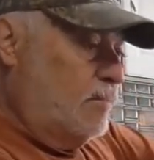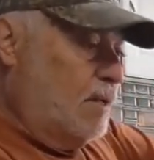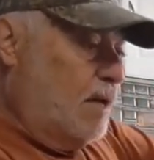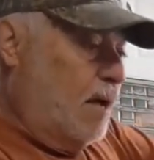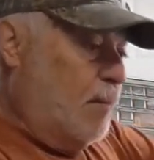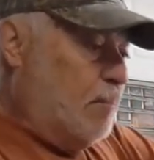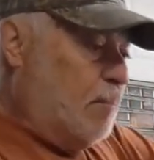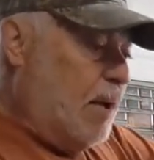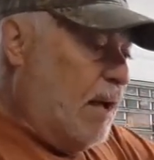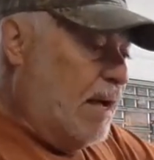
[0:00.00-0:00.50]

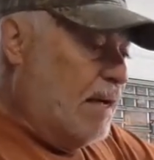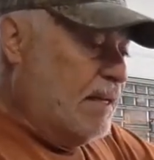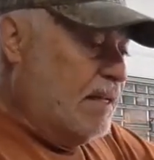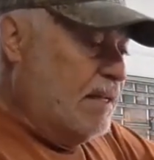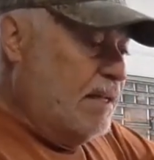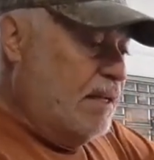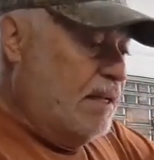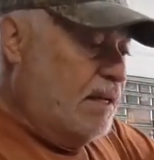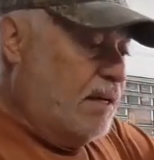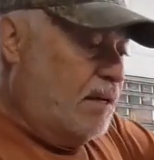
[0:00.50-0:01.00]
a pocket
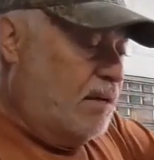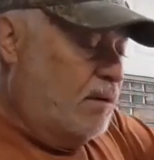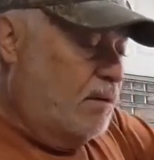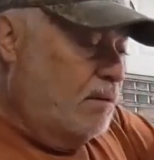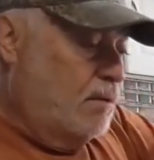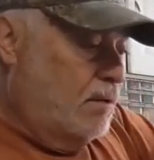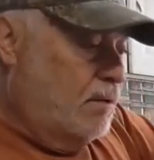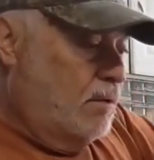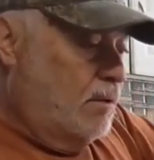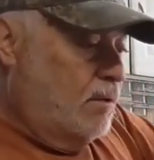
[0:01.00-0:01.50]
here
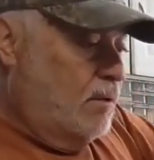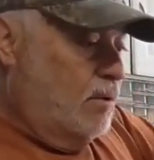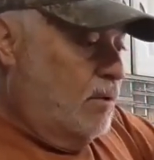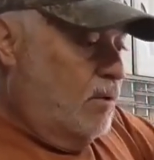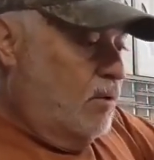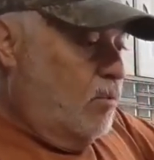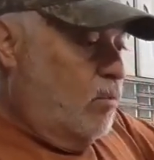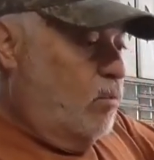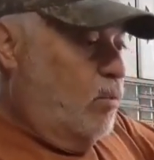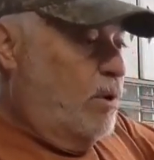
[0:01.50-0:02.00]

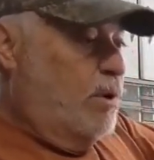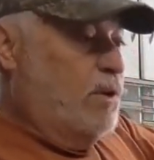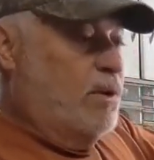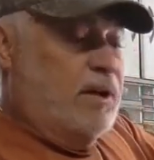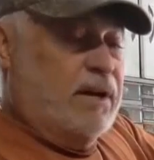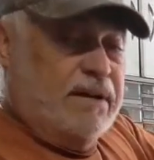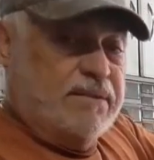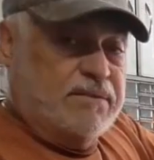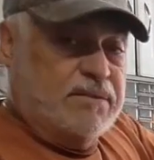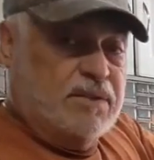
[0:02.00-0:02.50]
where you
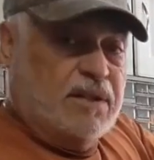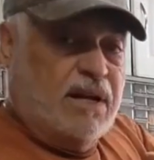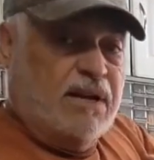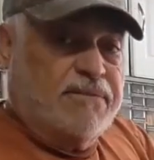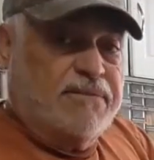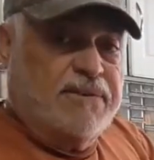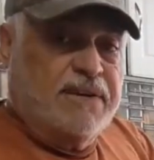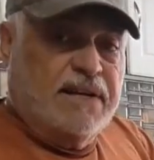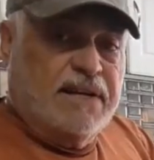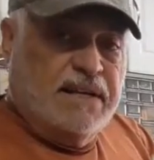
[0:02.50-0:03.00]
have
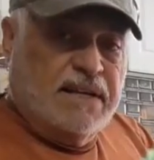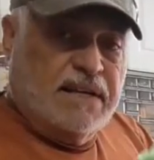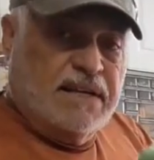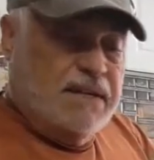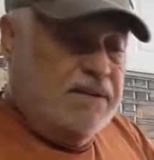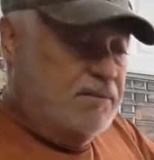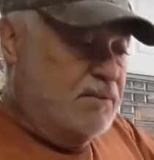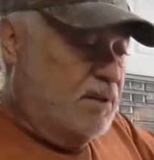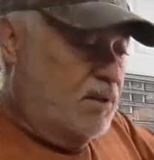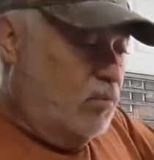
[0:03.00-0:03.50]
stuff and it
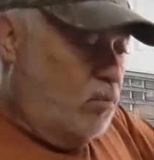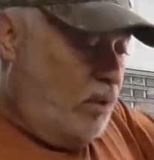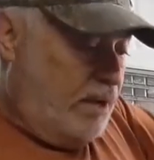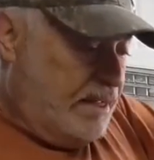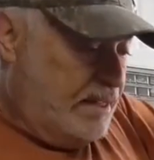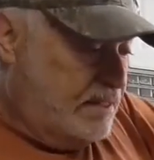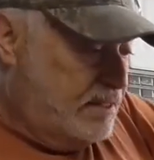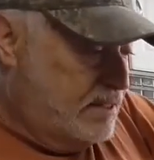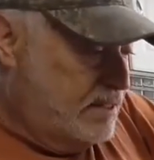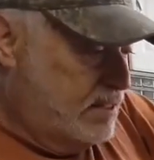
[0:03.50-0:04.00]
gives it
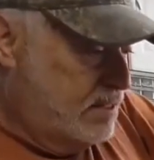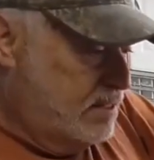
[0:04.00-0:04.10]
weight.